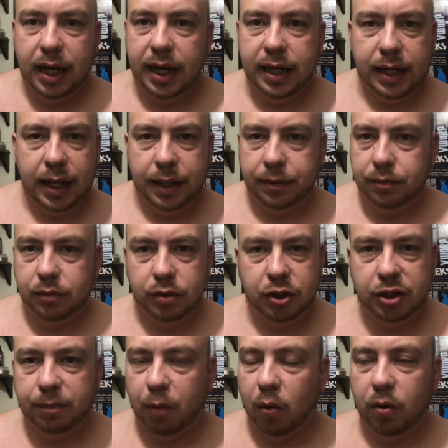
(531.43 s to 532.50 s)
and that
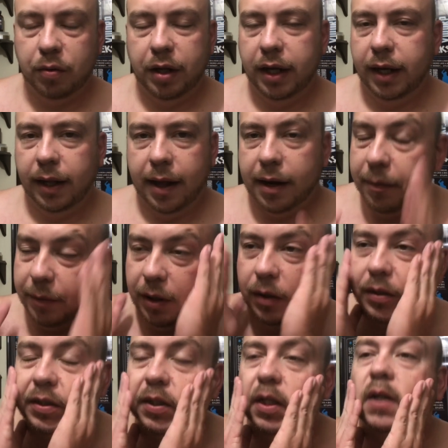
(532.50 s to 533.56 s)
spoiled the hell out of me
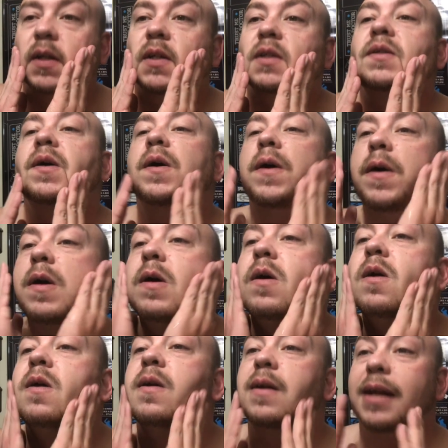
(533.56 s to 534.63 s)
on slickness
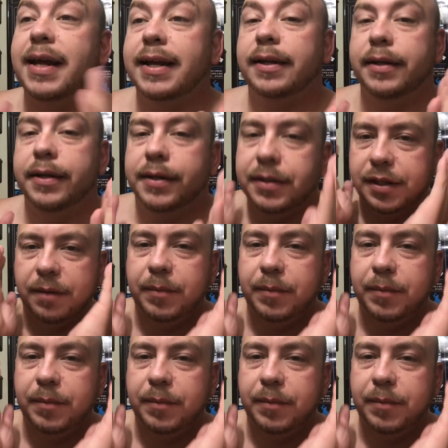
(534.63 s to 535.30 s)
lately.